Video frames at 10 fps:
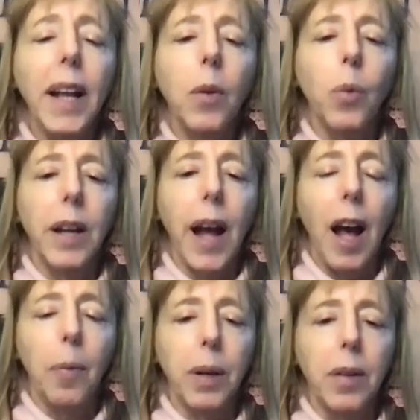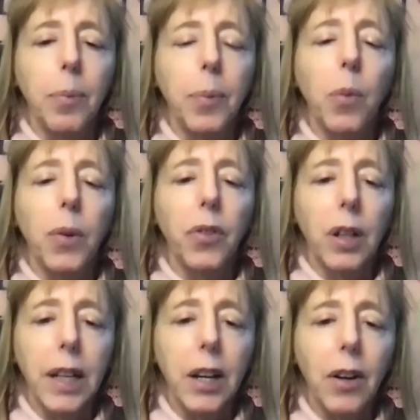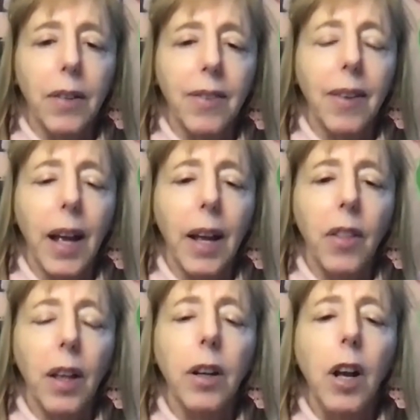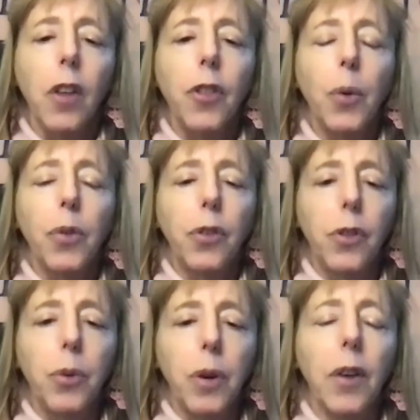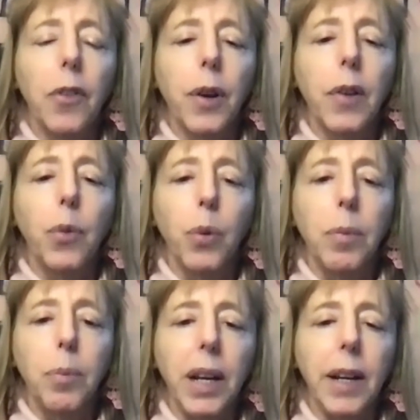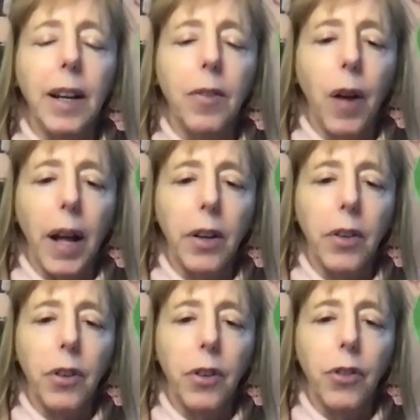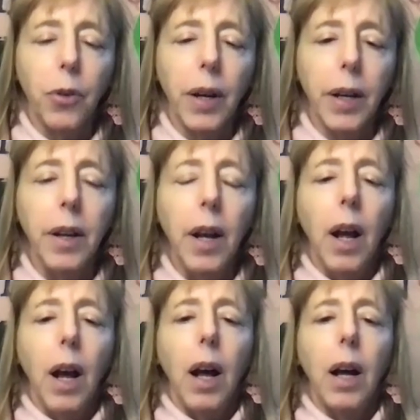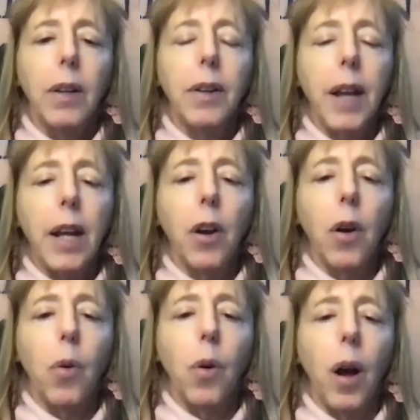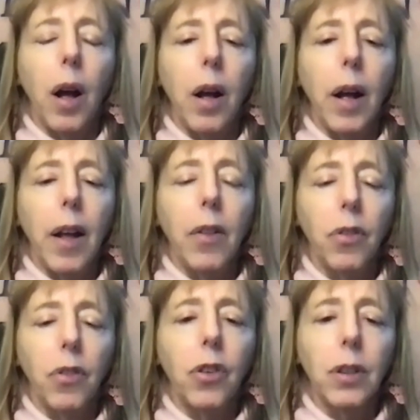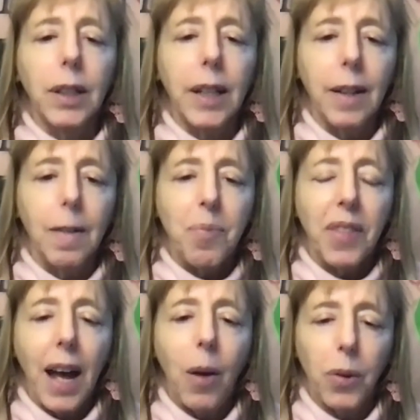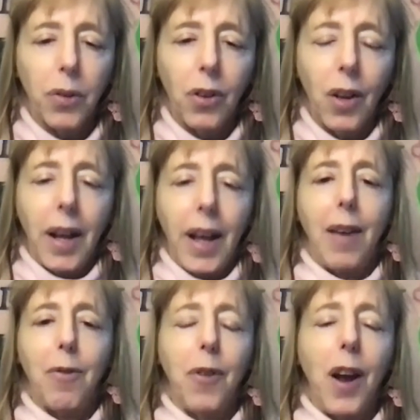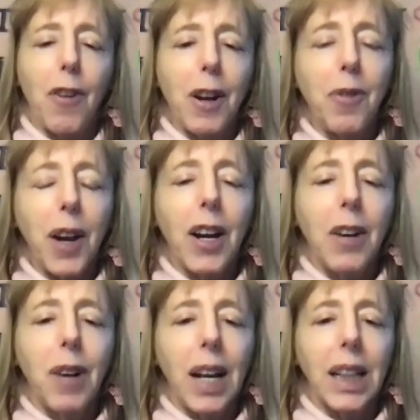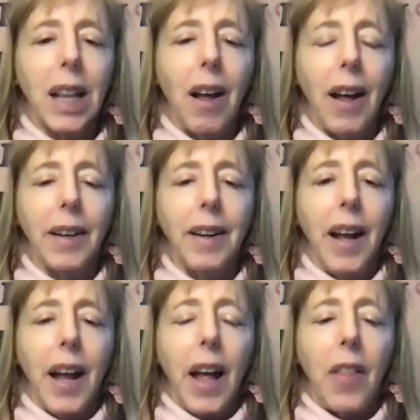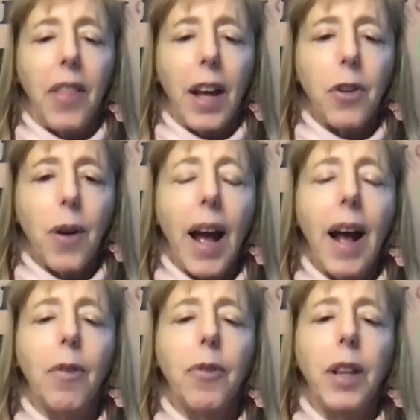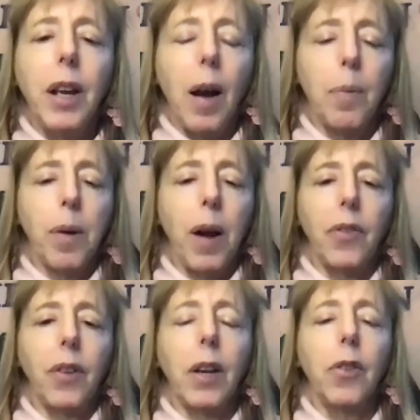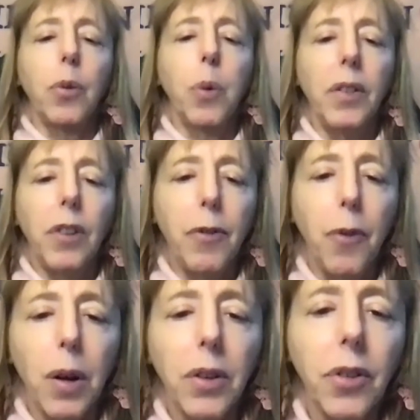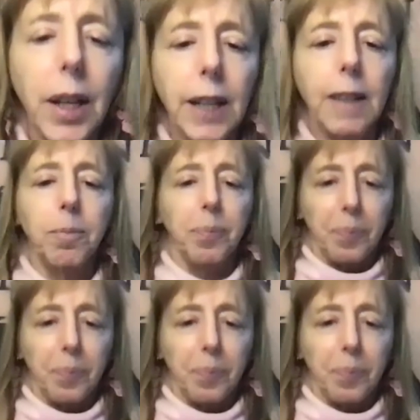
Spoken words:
it would happen, but was clear in saying that those two countries would be invited to join NATO. And certainly that was a very, very red line. And then you have the uprising in 2014.